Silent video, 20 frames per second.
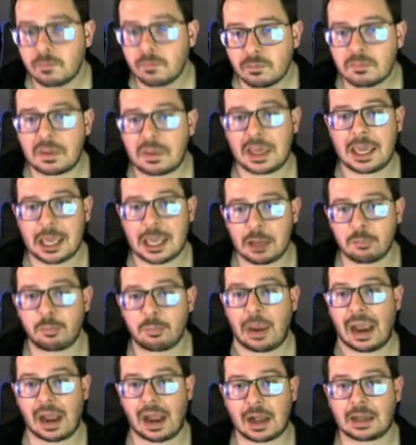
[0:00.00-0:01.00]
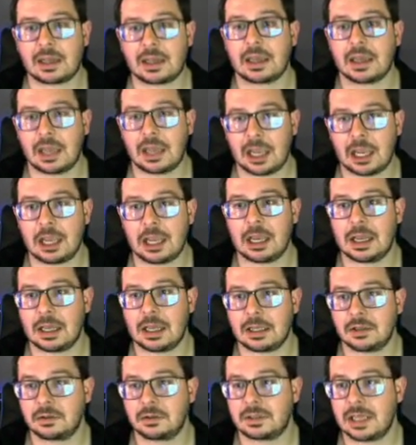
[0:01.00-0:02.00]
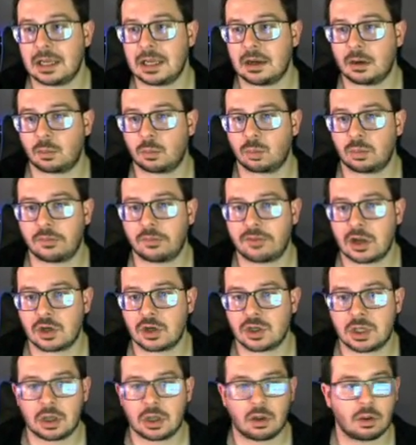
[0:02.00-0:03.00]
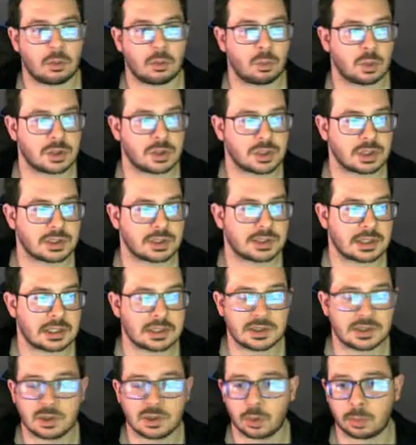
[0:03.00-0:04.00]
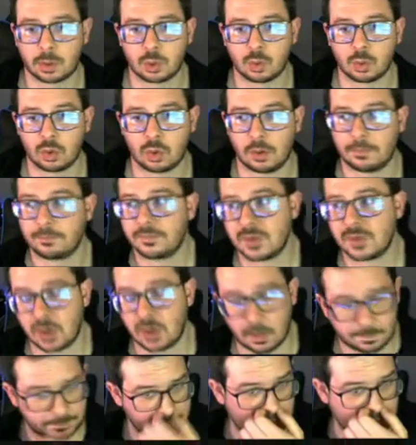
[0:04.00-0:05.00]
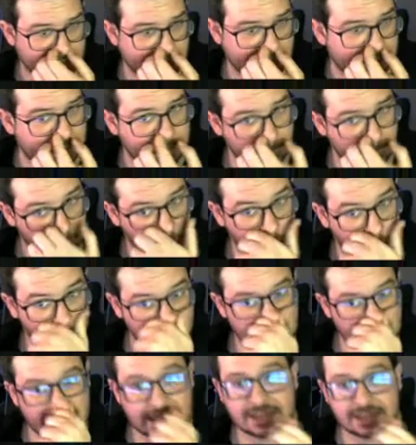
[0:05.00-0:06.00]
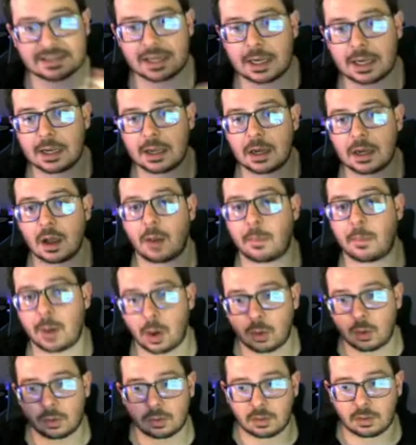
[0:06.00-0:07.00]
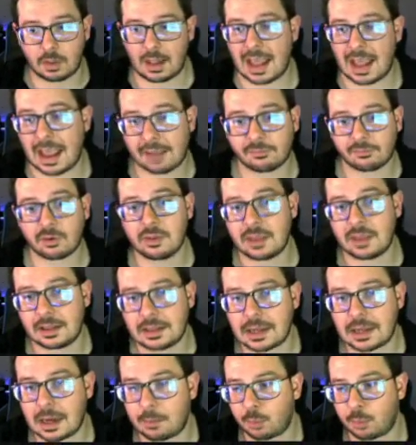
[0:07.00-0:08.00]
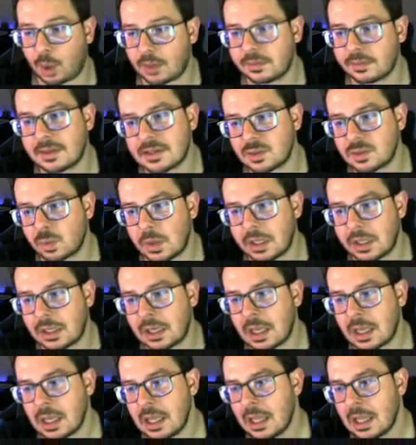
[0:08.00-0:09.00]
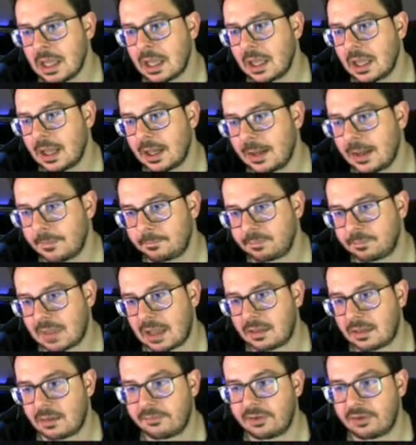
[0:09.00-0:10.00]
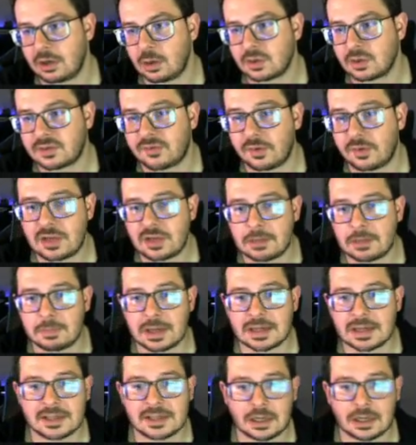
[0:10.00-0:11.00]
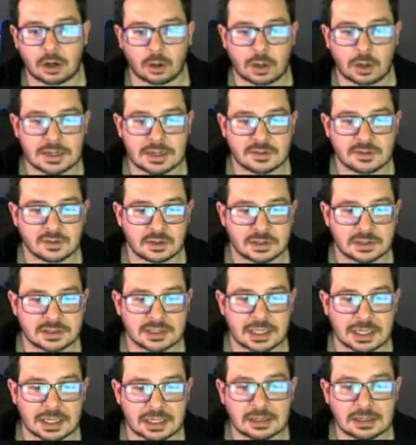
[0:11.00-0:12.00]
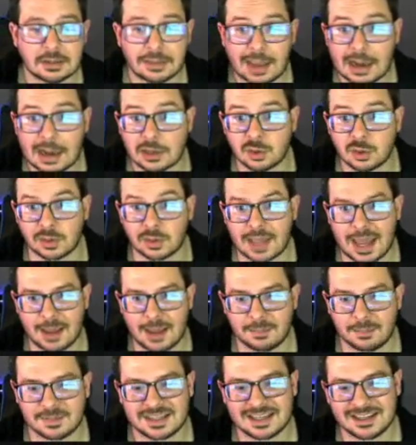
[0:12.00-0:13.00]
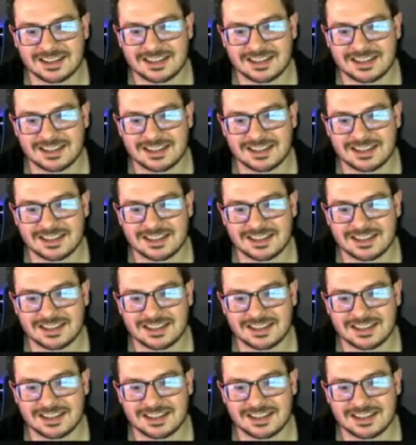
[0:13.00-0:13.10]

hit back and get a revenge kill, which is super cool. So I'm really excited about everything that I brought this week, and the video is 15 minutes in already, so let's get into the actual games.